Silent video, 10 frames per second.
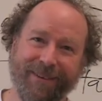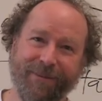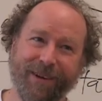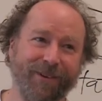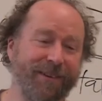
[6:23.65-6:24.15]

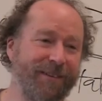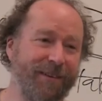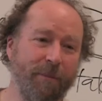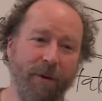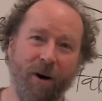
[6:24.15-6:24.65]
because
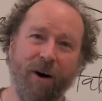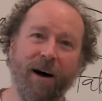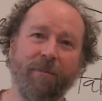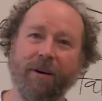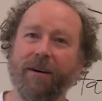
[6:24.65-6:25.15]
the
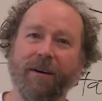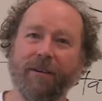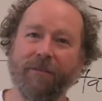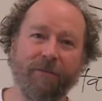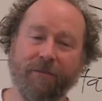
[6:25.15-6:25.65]
mob
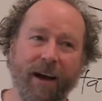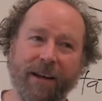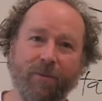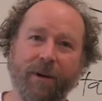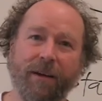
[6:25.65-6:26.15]
of
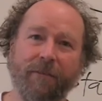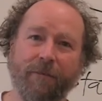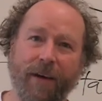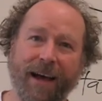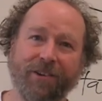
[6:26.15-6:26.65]
right-wing
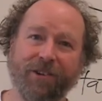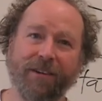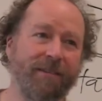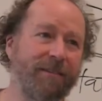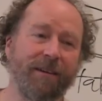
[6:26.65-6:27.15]

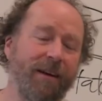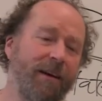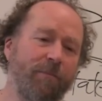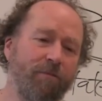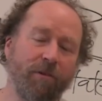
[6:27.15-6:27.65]
fascist
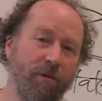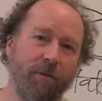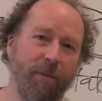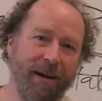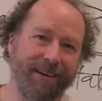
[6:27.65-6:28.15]

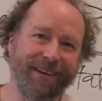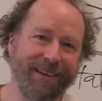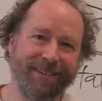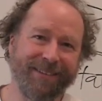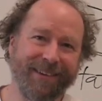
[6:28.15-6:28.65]

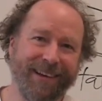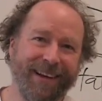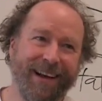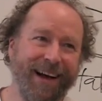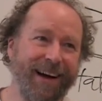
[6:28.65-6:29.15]
proto-monarchists
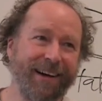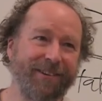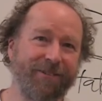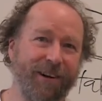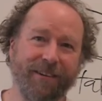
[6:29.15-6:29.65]
uh,
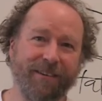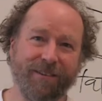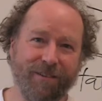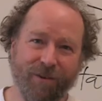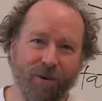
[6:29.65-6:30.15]
tried to
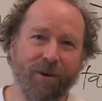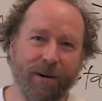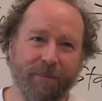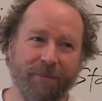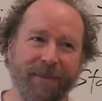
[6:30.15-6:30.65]

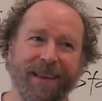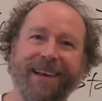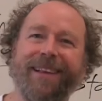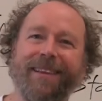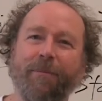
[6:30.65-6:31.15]
storm
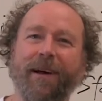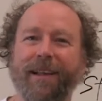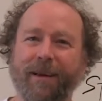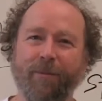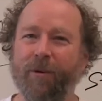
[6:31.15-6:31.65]
the
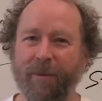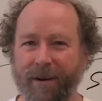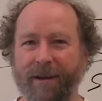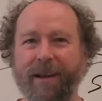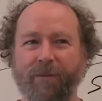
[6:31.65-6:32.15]
Palais
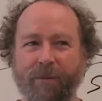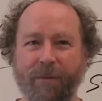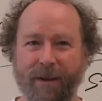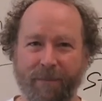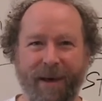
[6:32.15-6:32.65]
Bourbon and were
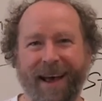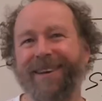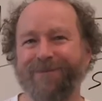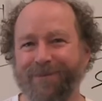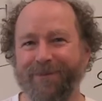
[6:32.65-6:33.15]
beaten back.